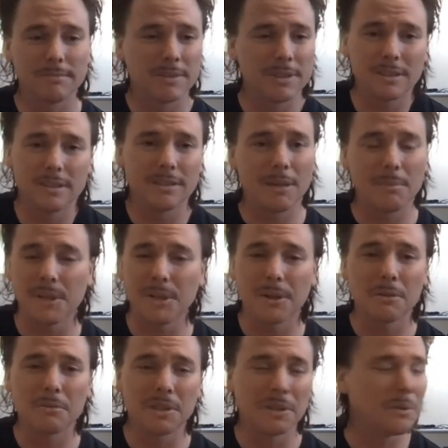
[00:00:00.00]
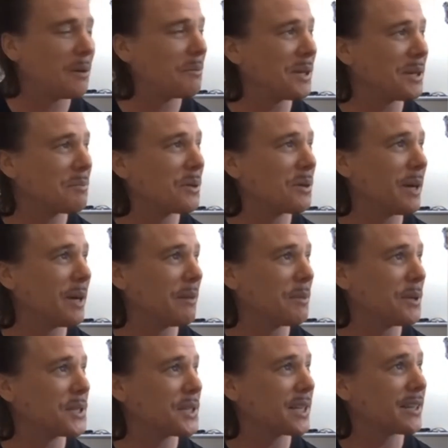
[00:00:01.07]
let me know if you want me to put my
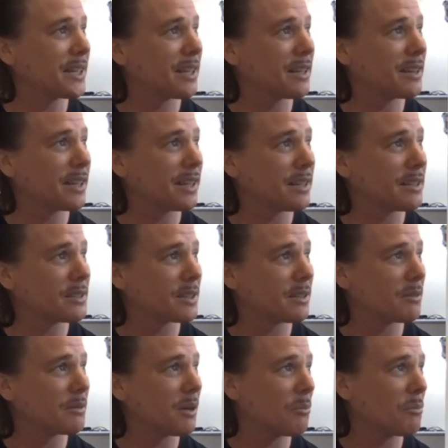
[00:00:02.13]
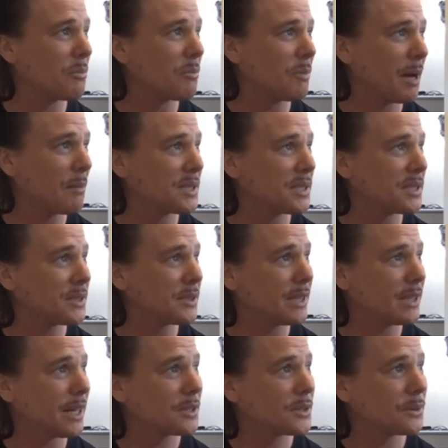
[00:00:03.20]
music on anything else. I'm happy to do
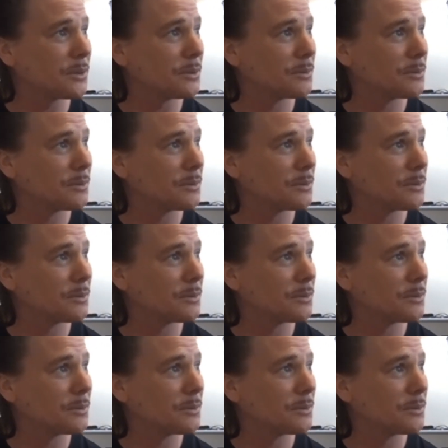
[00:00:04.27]
that too.